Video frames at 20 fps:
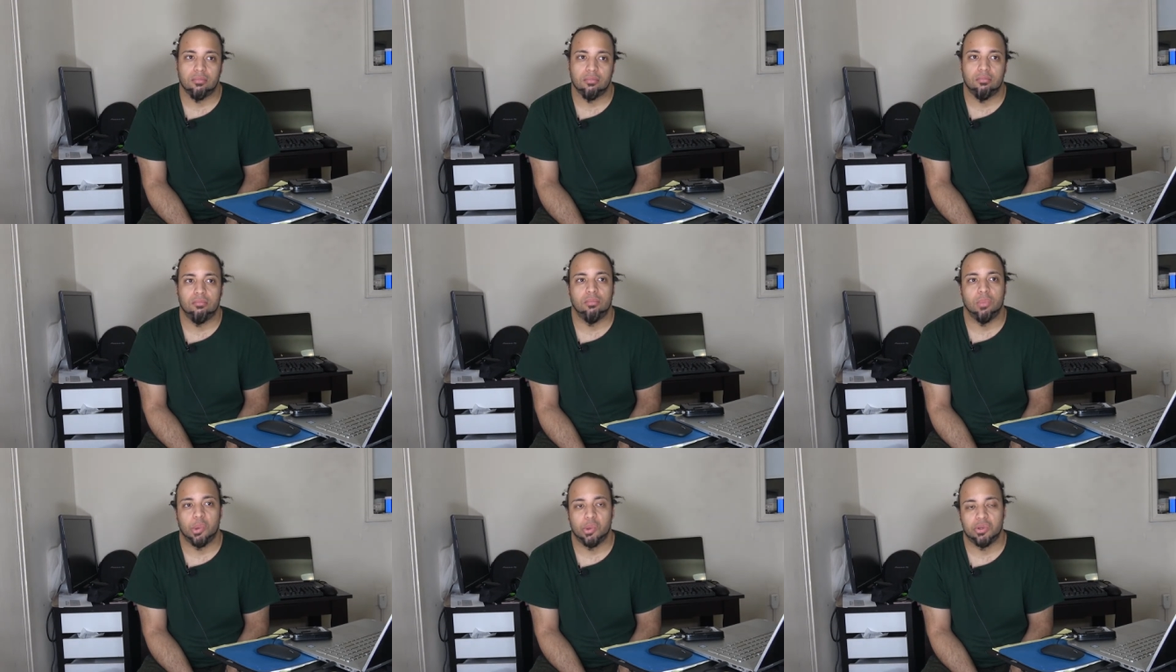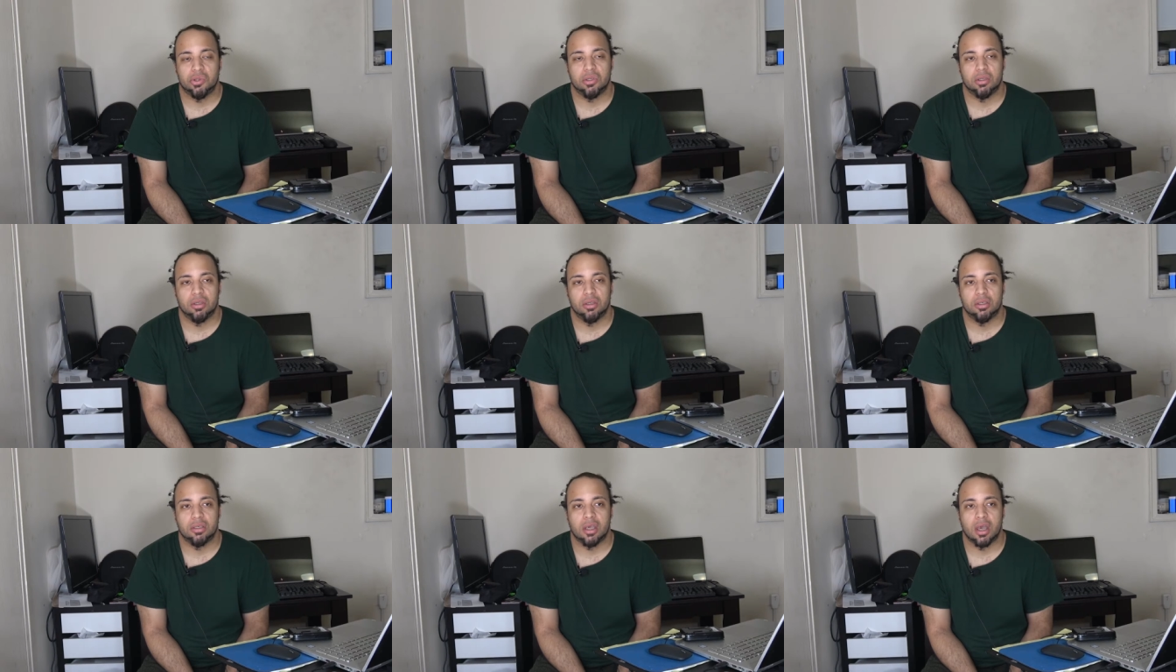
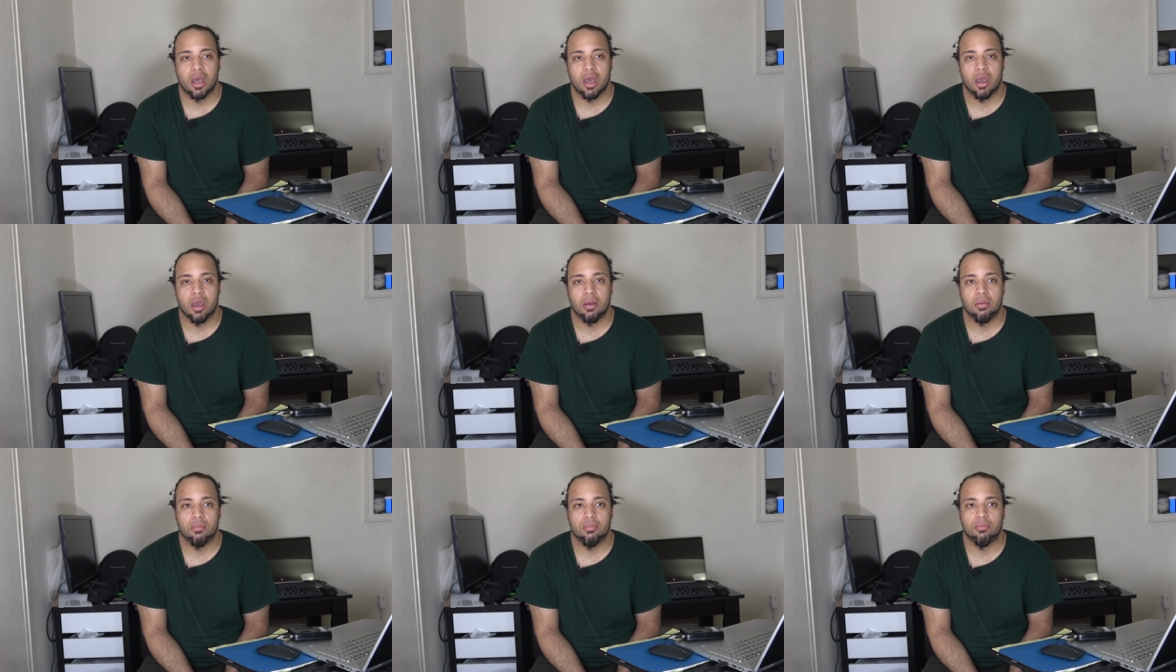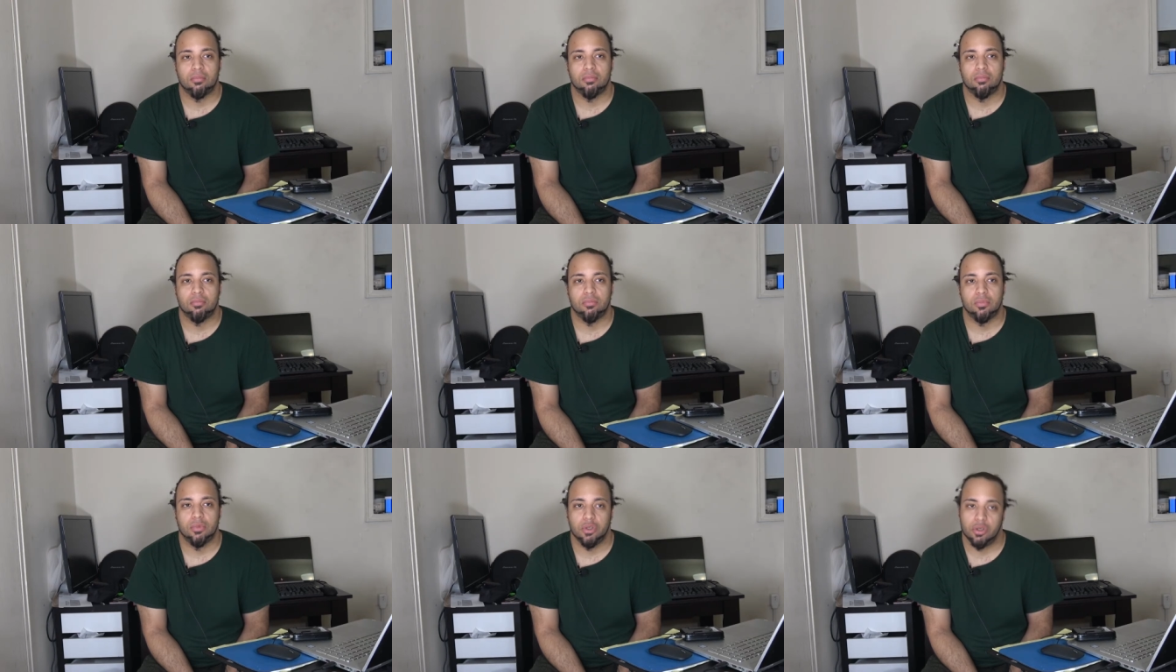most of the
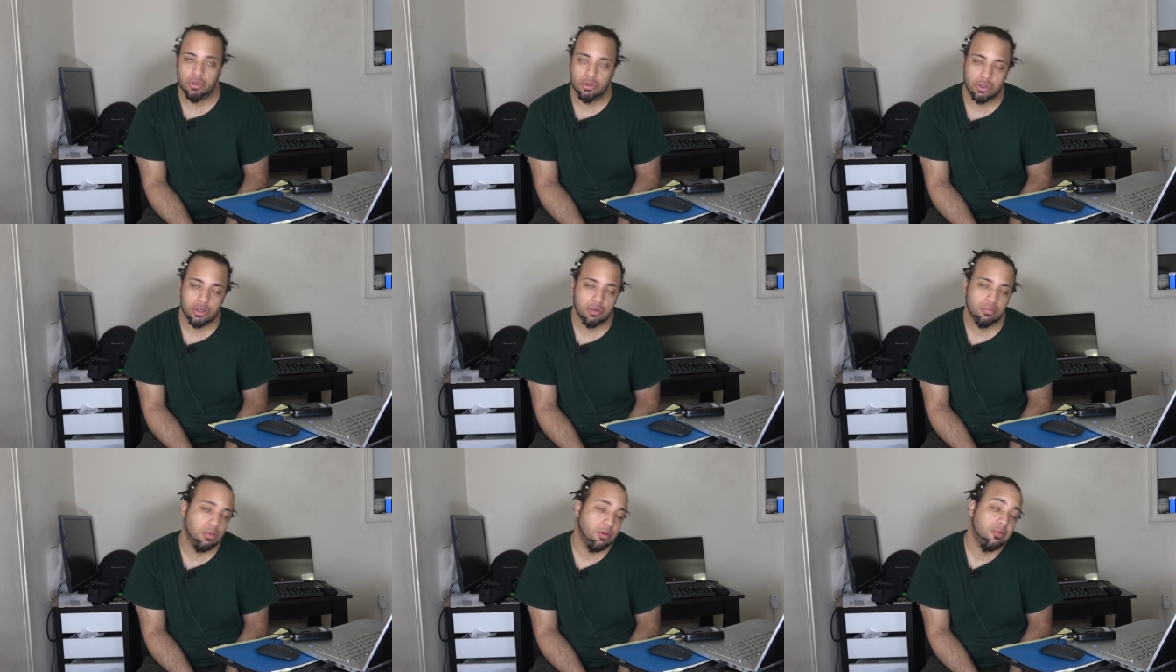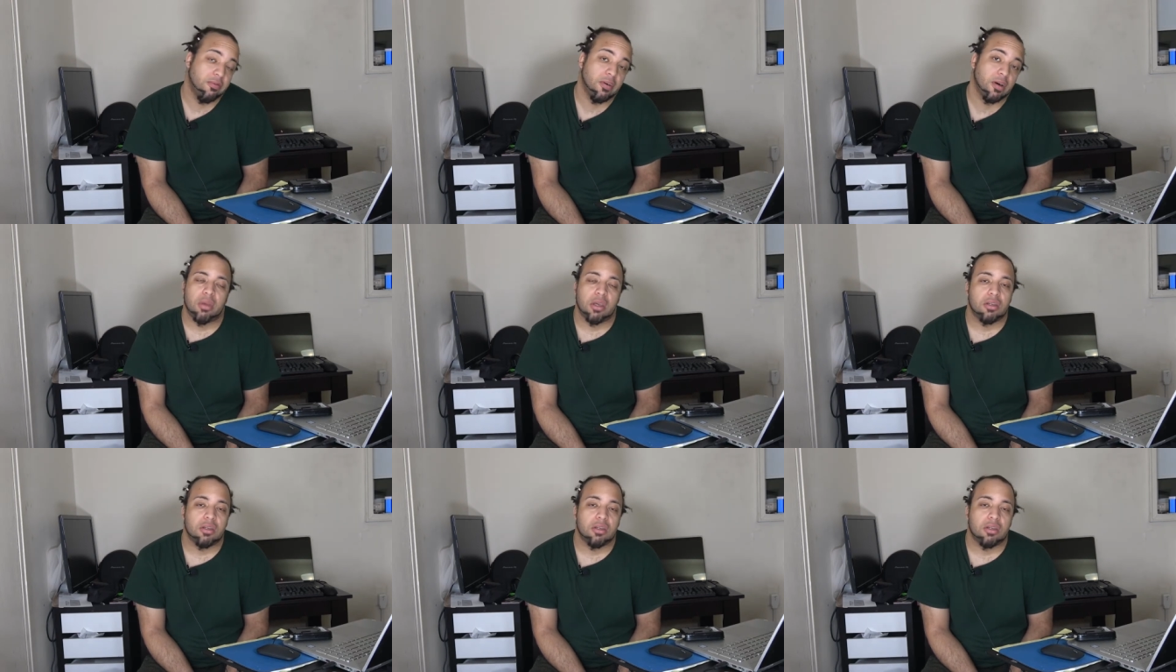time you should be fine.